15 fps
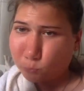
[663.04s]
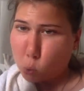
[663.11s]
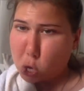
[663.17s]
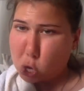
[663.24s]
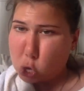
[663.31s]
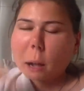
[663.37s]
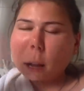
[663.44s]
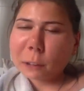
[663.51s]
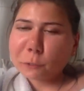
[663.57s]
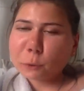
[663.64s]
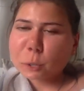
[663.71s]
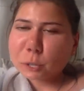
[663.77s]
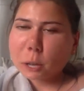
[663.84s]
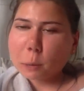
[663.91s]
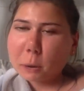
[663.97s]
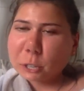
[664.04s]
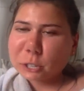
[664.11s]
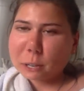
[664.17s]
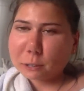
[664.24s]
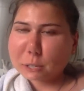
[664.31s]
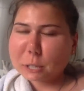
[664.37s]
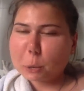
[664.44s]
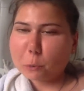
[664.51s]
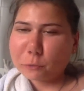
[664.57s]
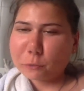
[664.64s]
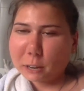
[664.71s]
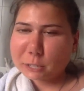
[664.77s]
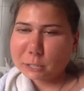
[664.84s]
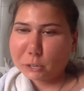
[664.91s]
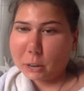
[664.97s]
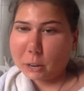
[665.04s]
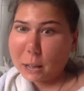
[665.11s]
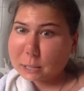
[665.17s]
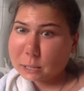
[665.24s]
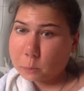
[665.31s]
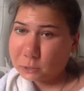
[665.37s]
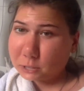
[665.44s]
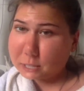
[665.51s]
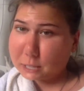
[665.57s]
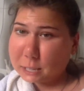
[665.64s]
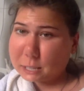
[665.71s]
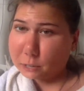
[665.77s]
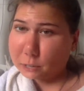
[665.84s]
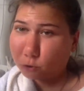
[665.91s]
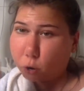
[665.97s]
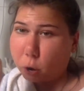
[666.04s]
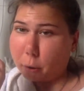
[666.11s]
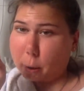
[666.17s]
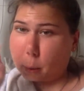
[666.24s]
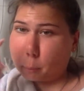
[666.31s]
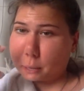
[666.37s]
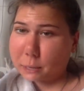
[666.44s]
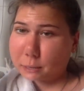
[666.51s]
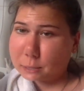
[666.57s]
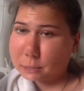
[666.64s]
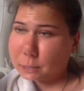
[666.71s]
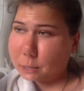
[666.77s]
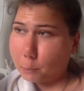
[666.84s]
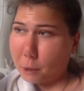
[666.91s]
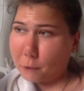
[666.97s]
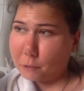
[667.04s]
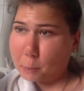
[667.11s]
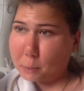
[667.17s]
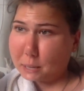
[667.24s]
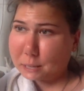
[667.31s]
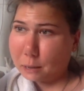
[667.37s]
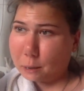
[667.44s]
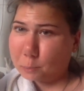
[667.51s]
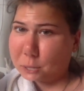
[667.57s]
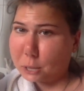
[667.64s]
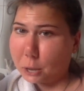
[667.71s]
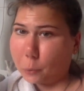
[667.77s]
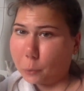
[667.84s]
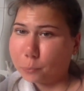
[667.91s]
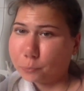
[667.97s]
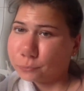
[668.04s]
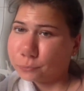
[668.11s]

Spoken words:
I love you all so much, and I'll see you all very soon at somewhere in the city if you're going, because I'm having a meetup, so